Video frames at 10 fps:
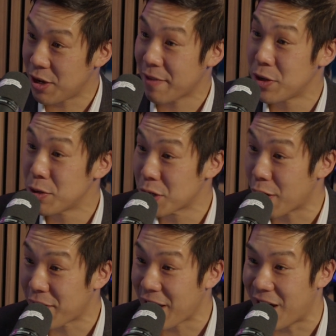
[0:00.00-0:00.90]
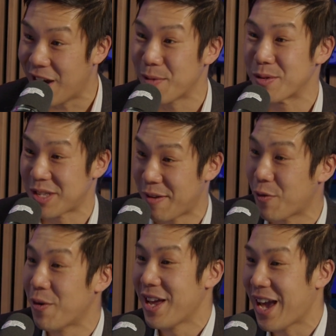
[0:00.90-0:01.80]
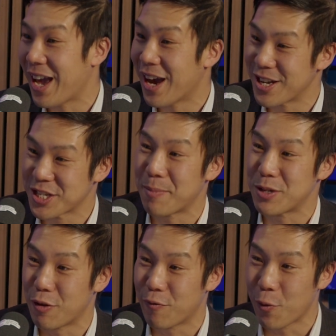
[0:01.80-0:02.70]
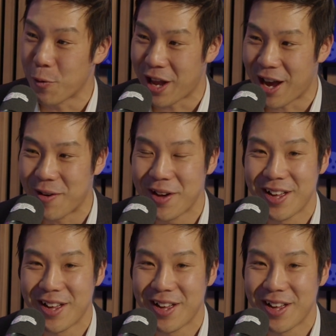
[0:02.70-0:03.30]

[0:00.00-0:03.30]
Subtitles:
You have to use a lot of AI, therefore AI is coming to the fore now.